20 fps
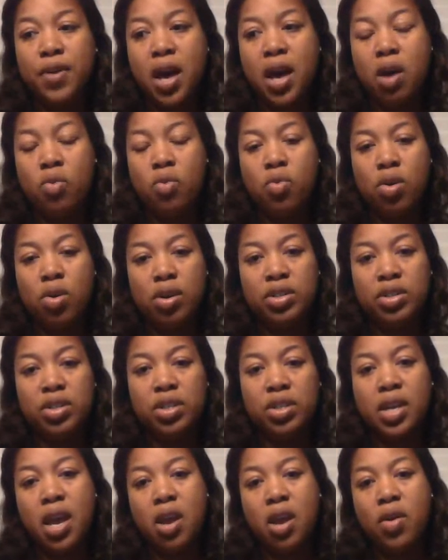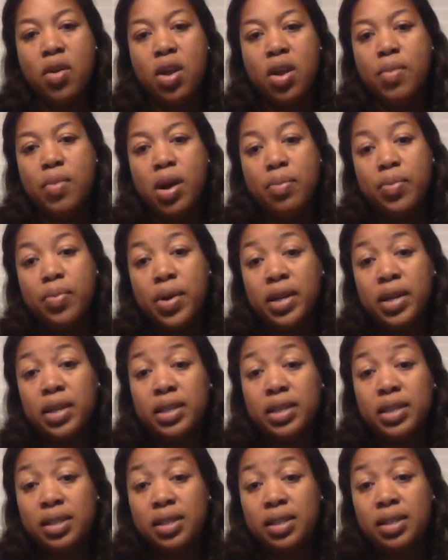I were to carry my
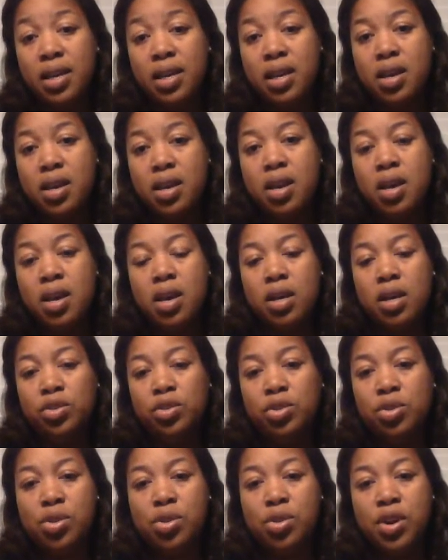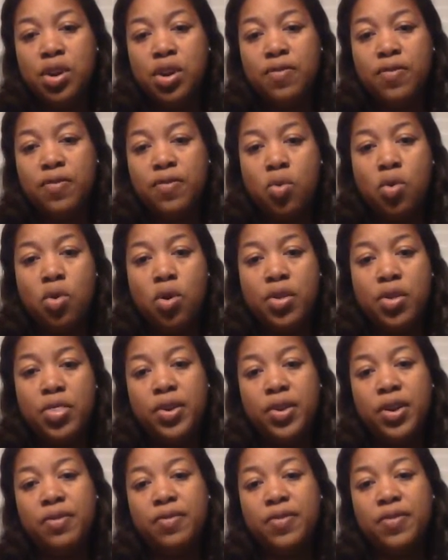pregnancy to 34,
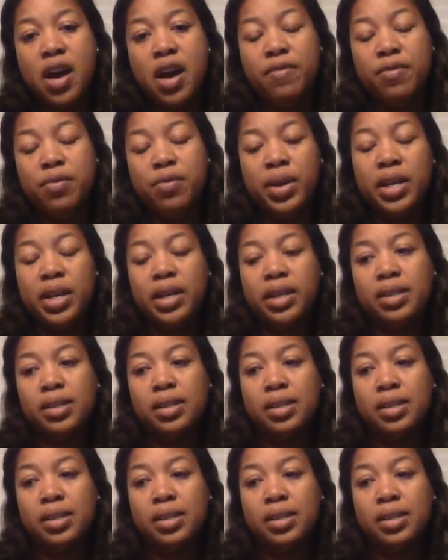35 weeks,